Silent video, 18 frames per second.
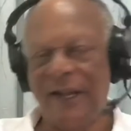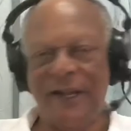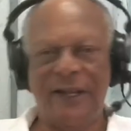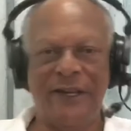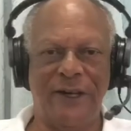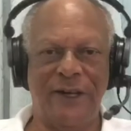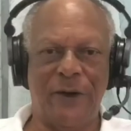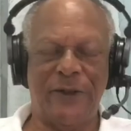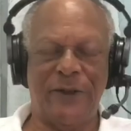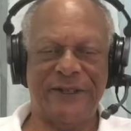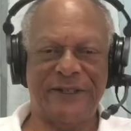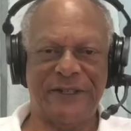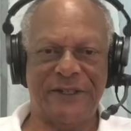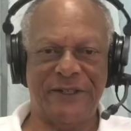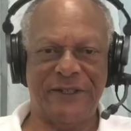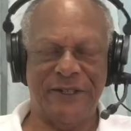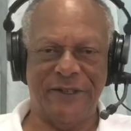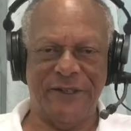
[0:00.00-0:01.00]
You know, this
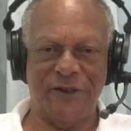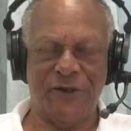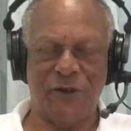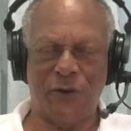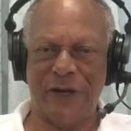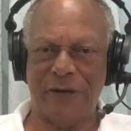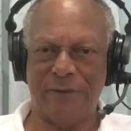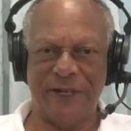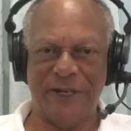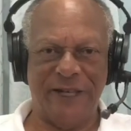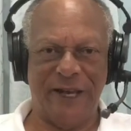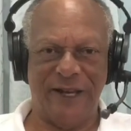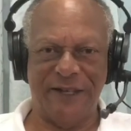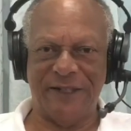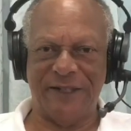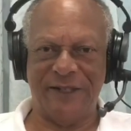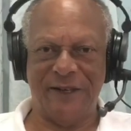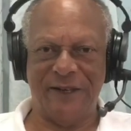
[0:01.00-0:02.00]
is an incredible
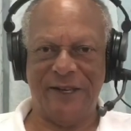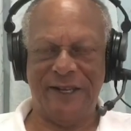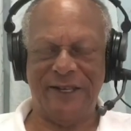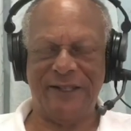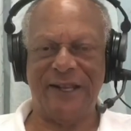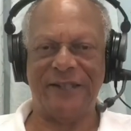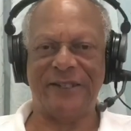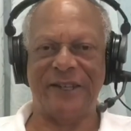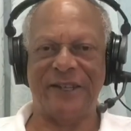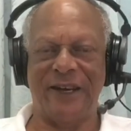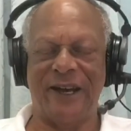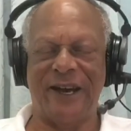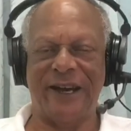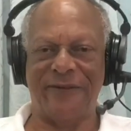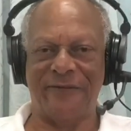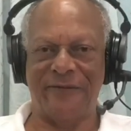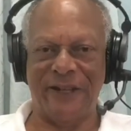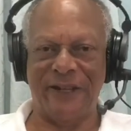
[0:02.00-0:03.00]
youngster. He does a
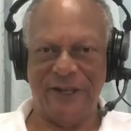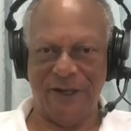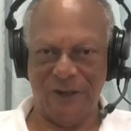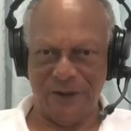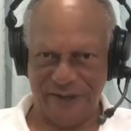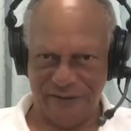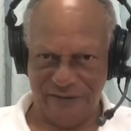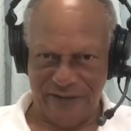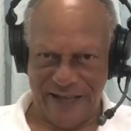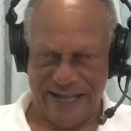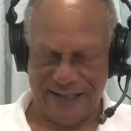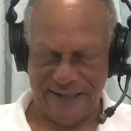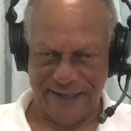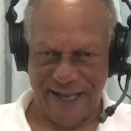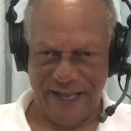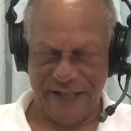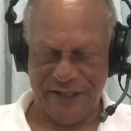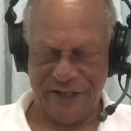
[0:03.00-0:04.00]
lot of videos of that
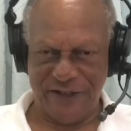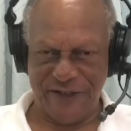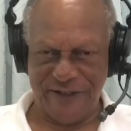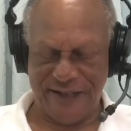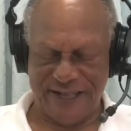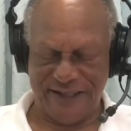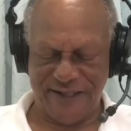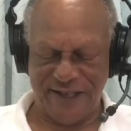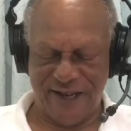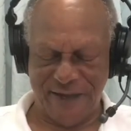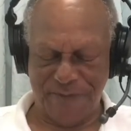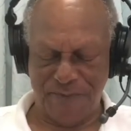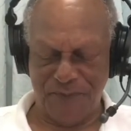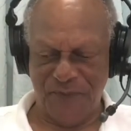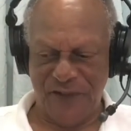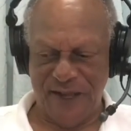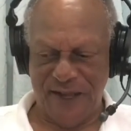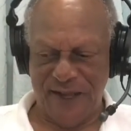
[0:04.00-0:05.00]
nature, that
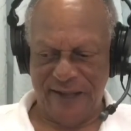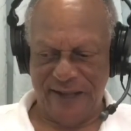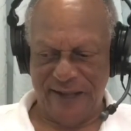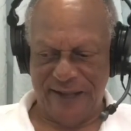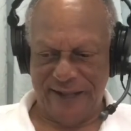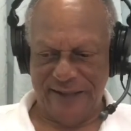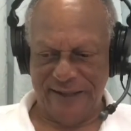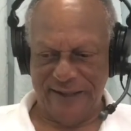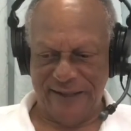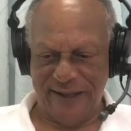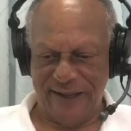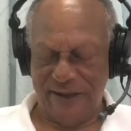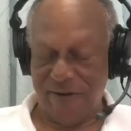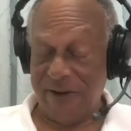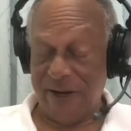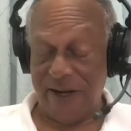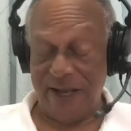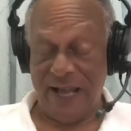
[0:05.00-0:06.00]
type, and I
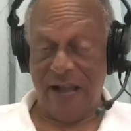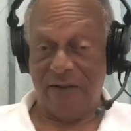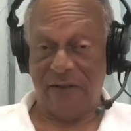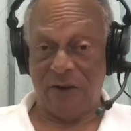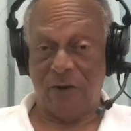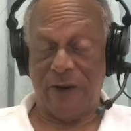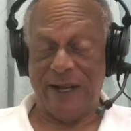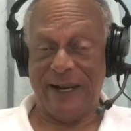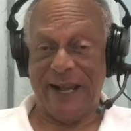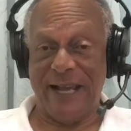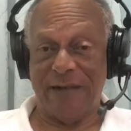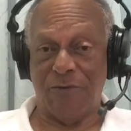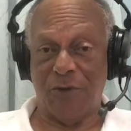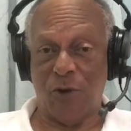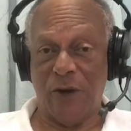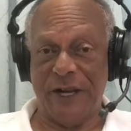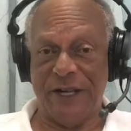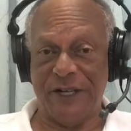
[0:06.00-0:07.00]
really have great
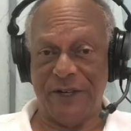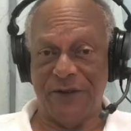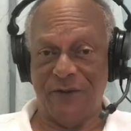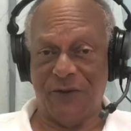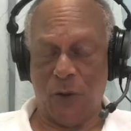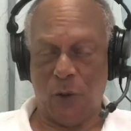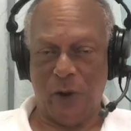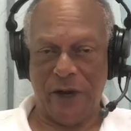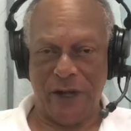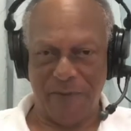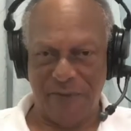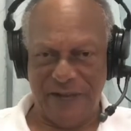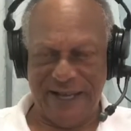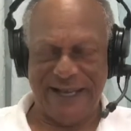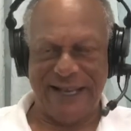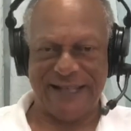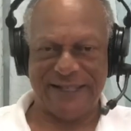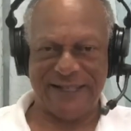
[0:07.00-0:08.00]
admiration for him.
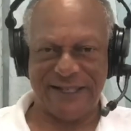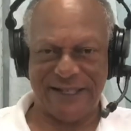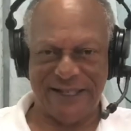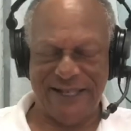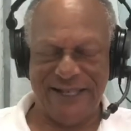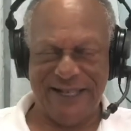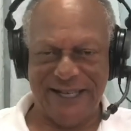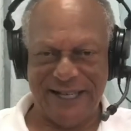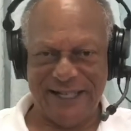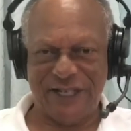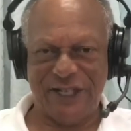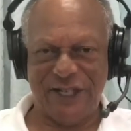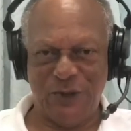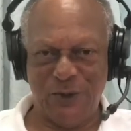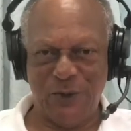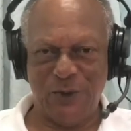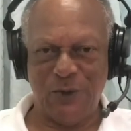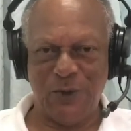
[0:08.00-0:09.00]
He gets
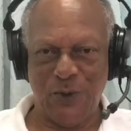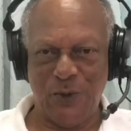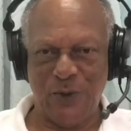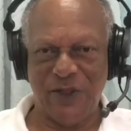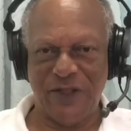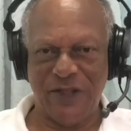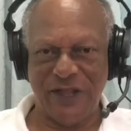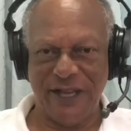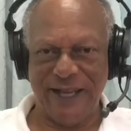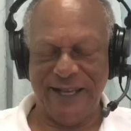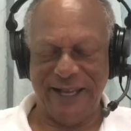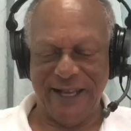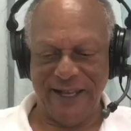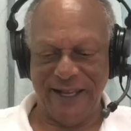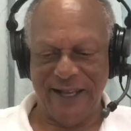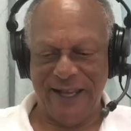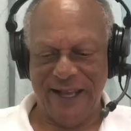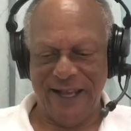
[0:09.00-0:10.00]
you
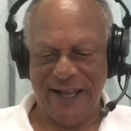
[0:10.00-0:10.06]
thinking.